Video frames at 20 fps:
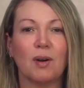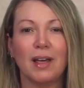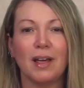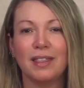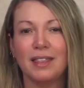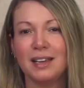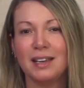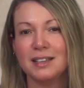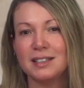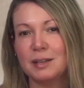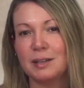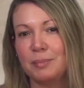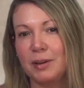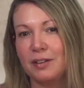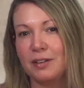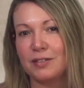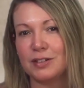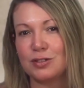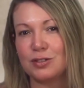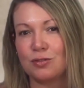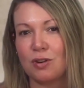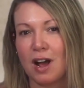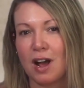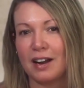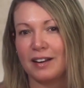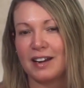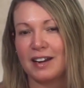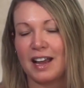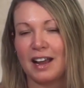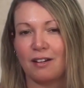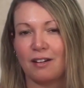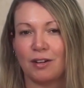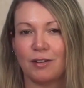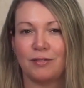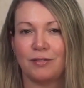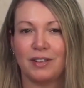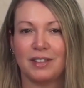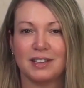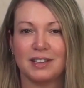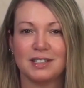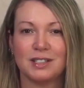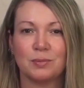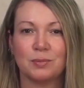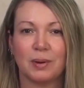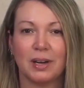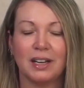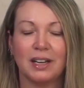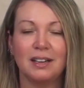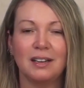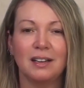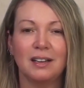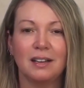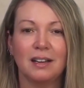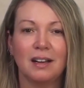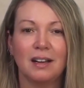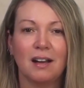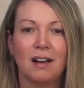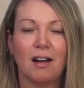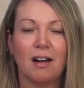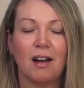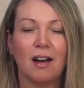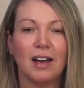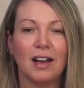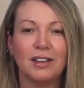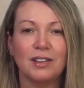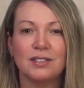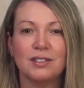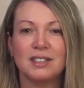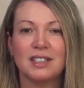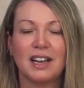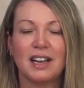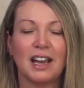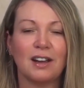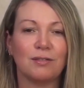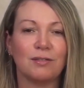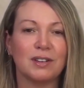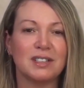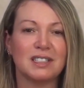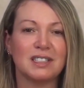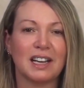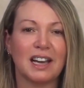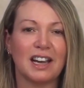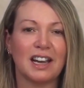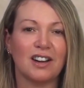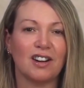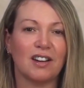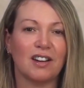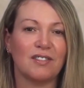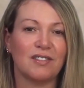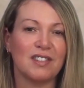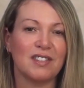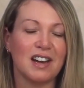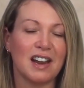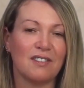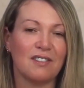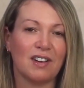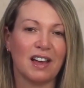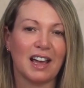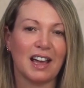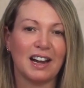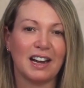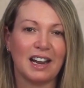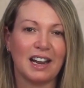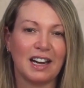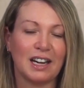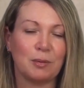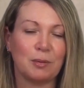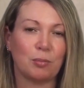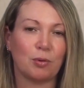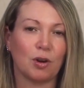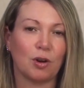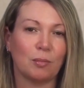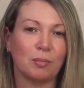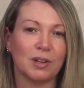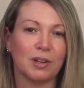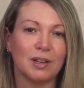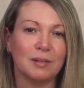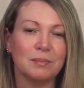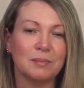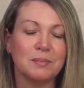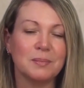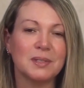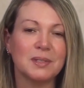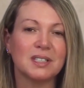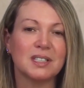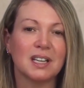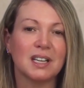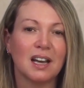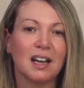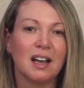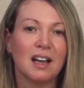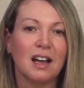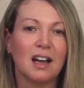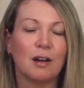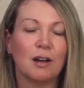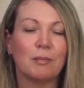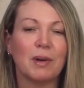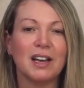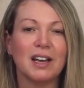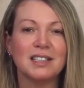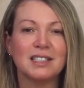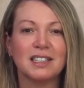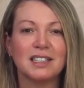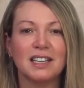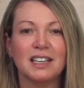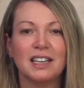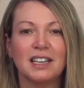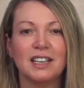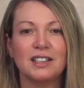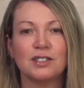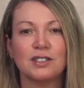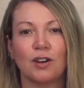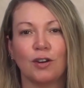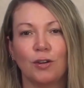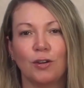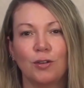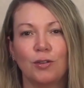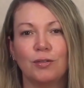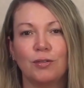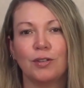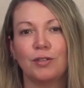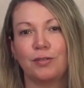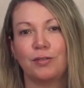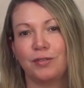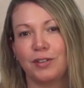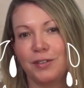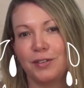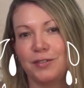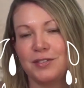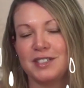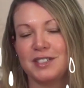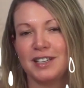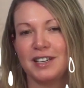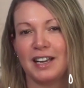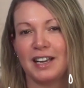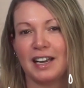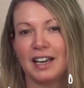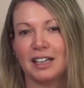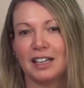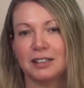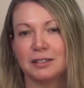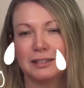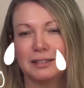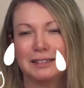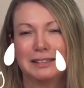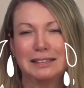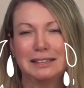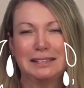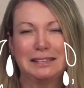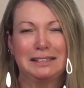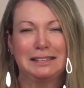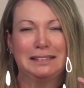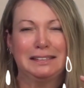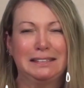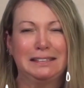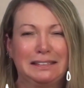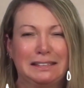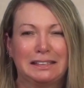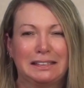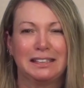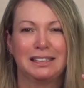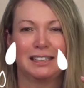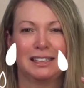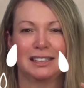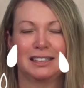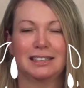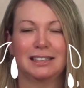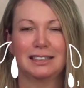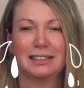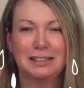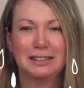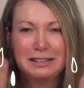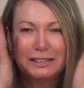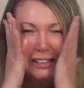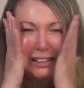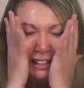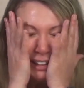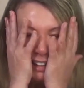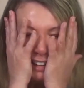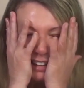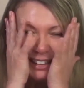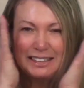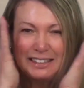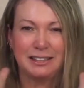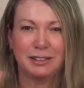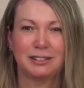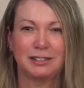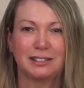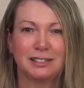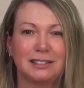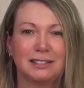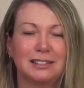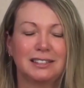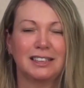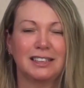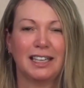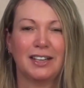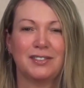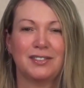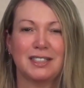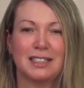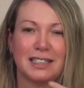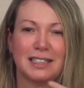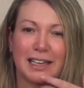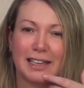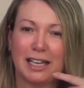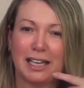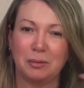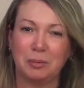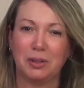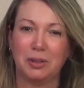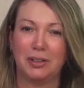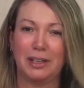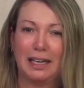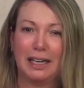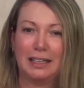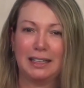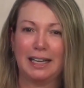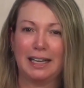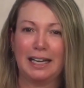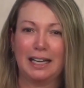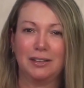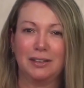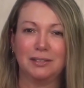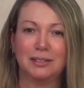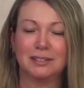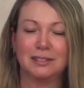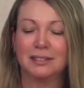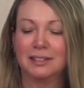I think it's a bit of a trial and error for this one. I use it every day and I've never had any problems. My skin is over 50 now. Oh, God, did I have to say that word out loud?